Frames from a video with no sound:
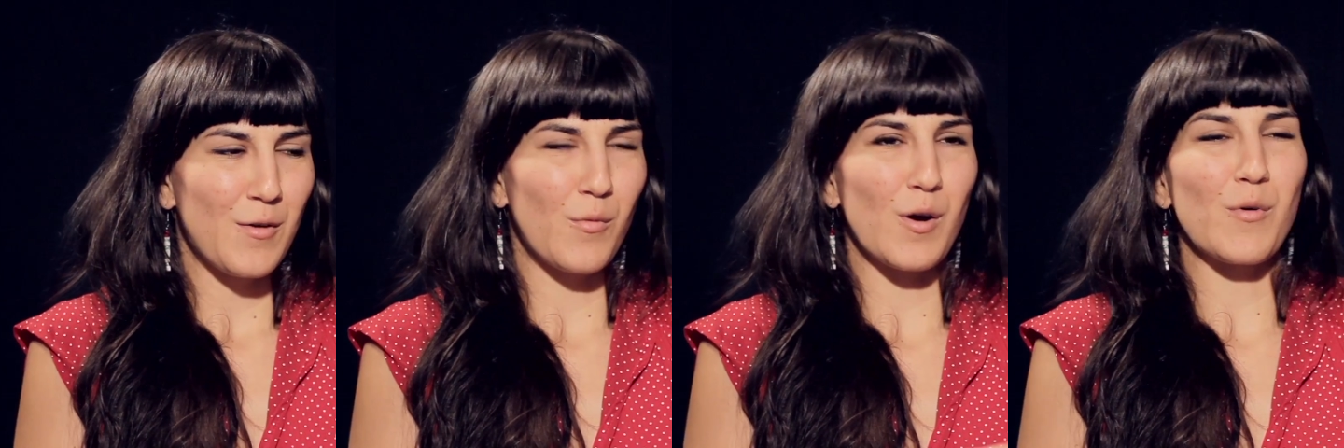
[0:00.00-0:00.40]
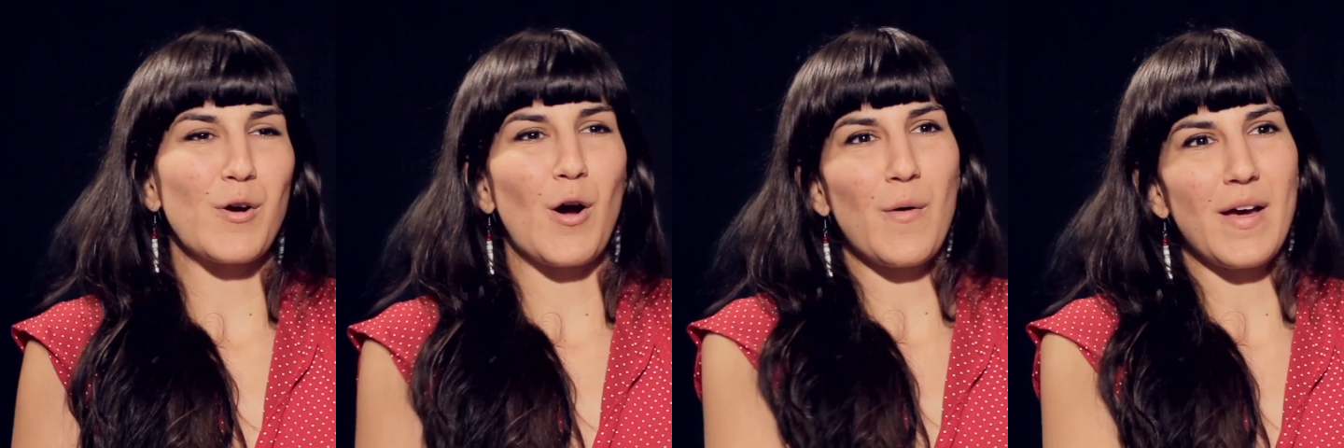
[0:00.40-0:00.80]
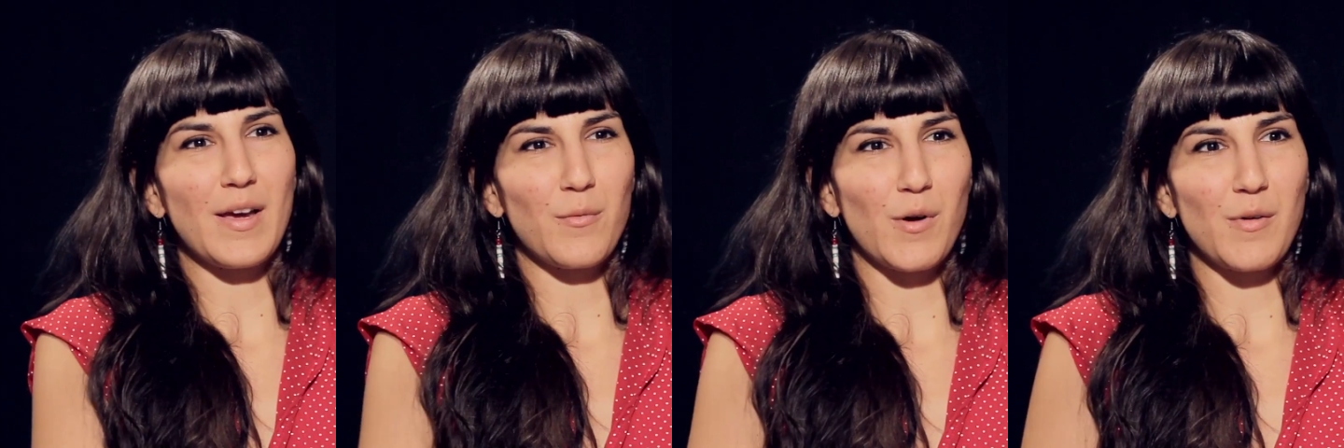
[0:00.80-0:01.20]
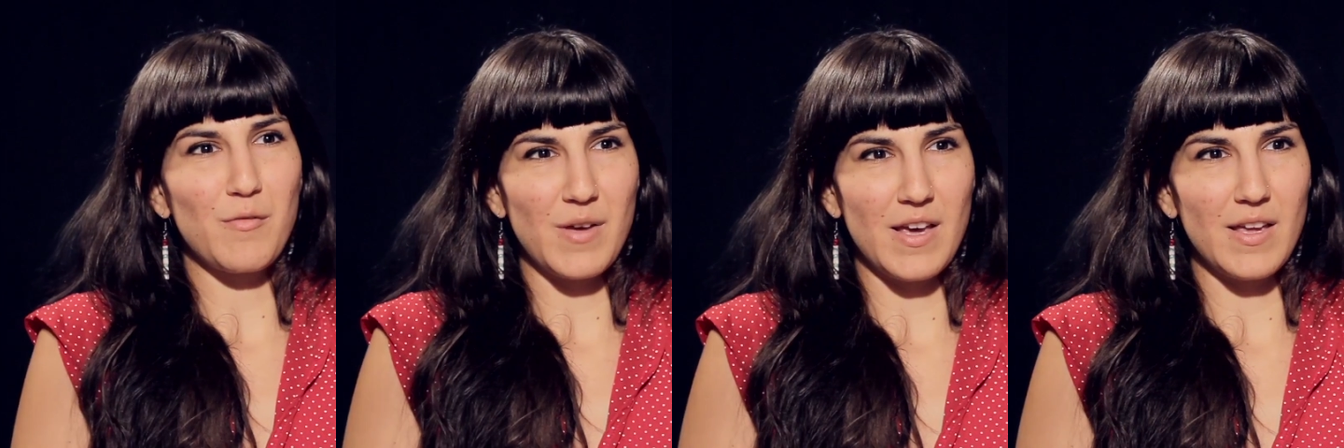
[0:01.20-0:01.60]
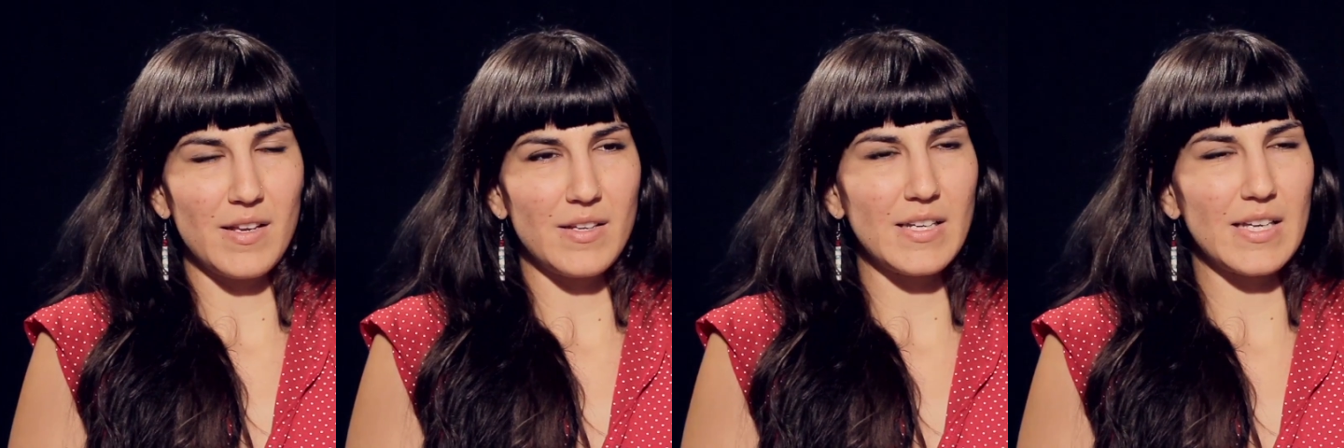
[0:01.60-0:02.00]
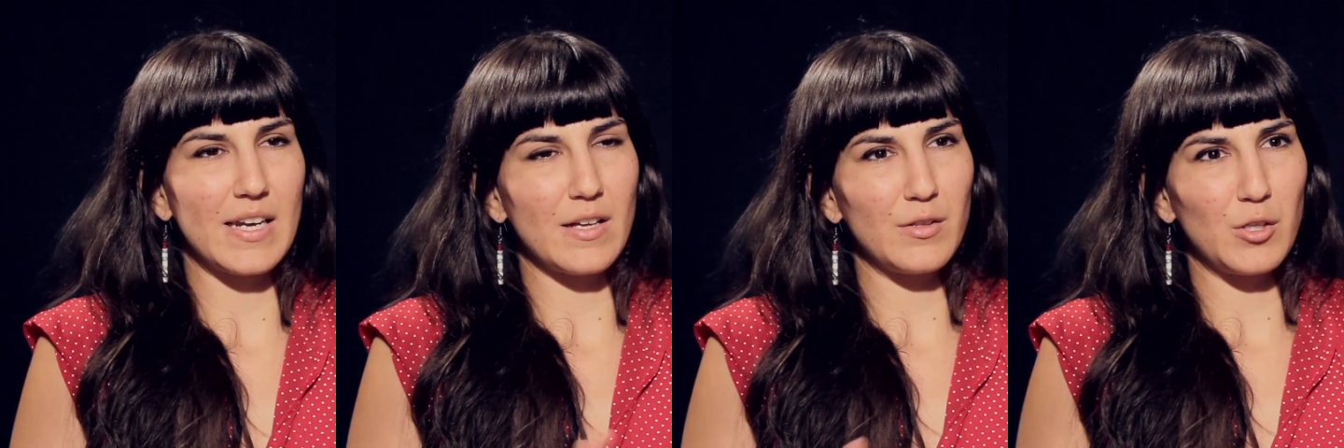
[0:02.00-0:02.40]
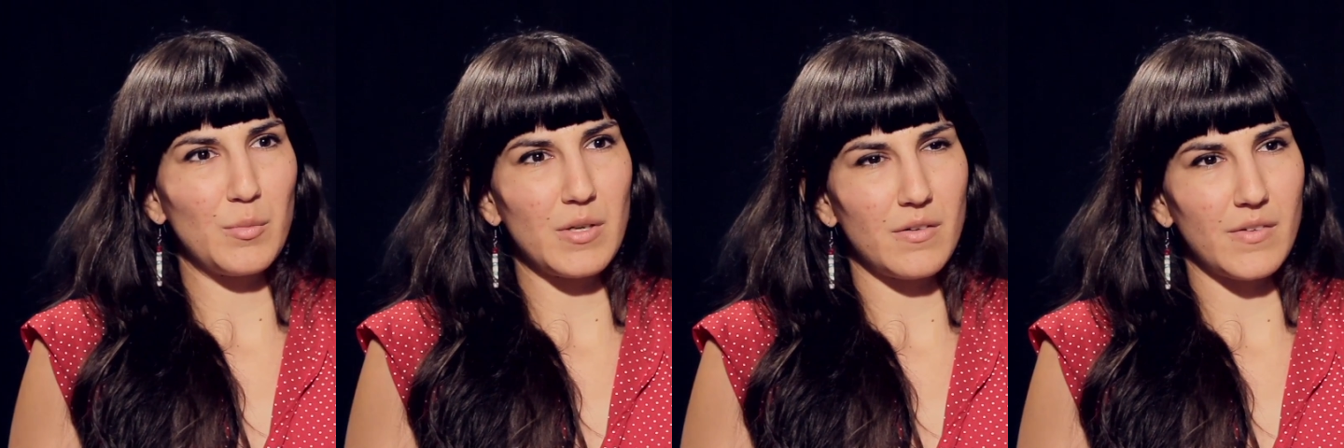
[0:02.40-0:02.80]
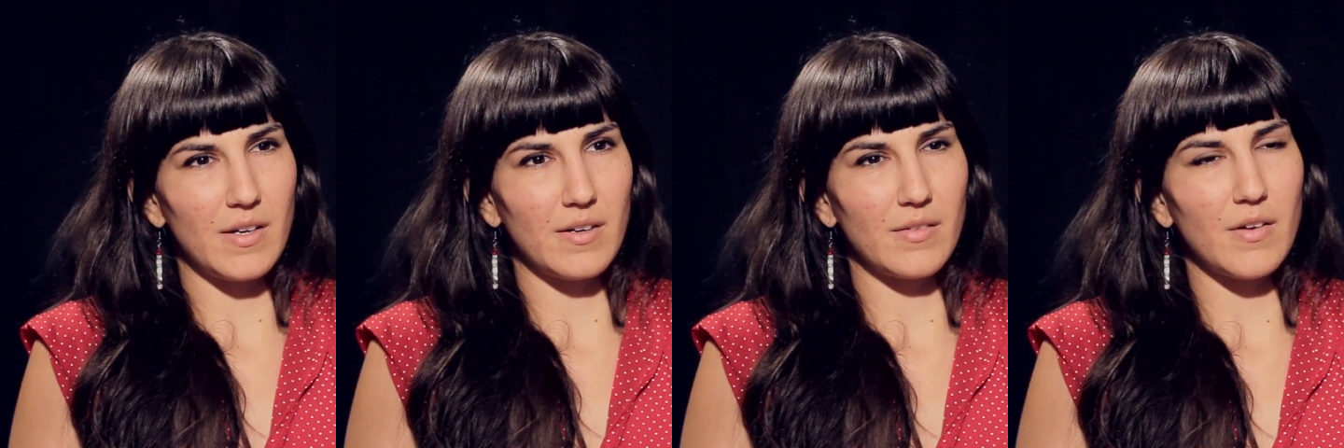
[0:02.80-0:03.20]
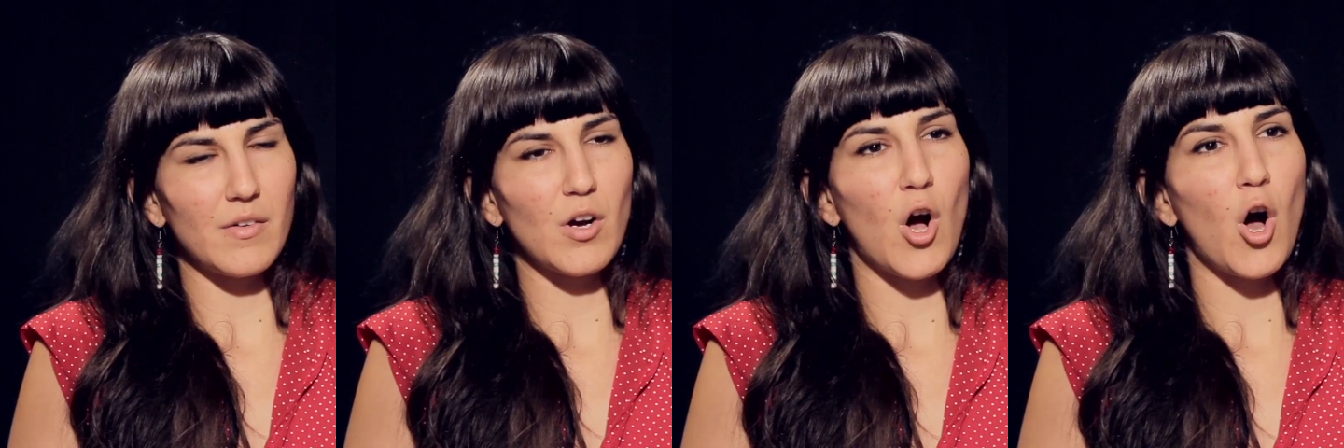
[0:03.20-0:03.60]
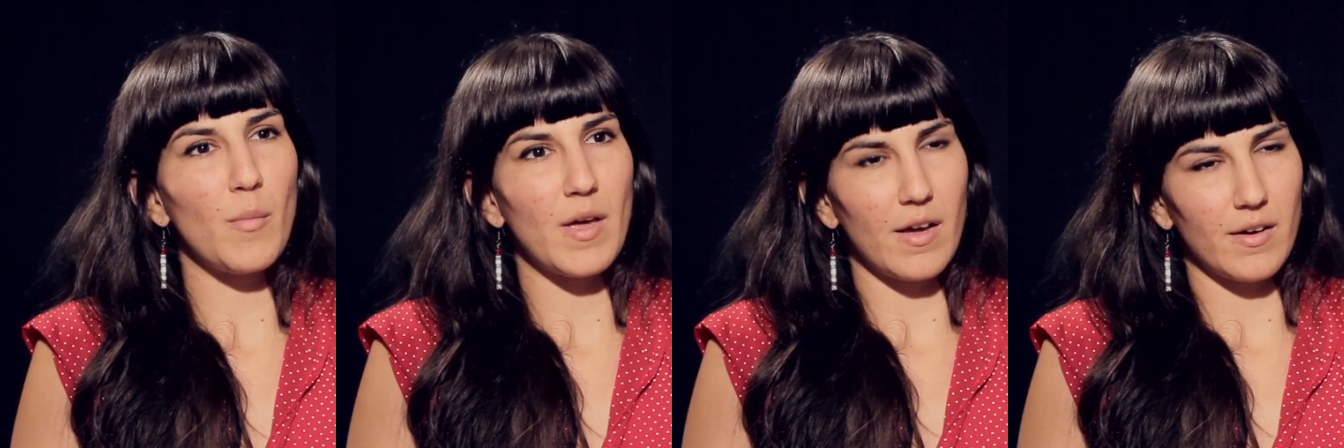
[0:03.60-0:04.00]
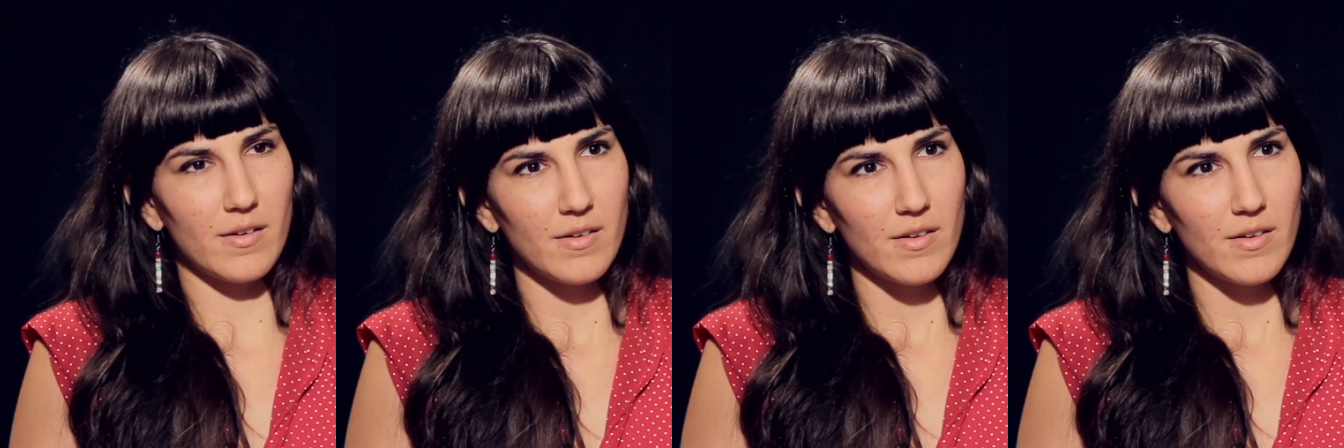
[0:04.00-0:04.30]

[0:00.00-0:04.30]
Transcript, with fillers: where we're going and where we've been, and, and getting a little bit of a of a calming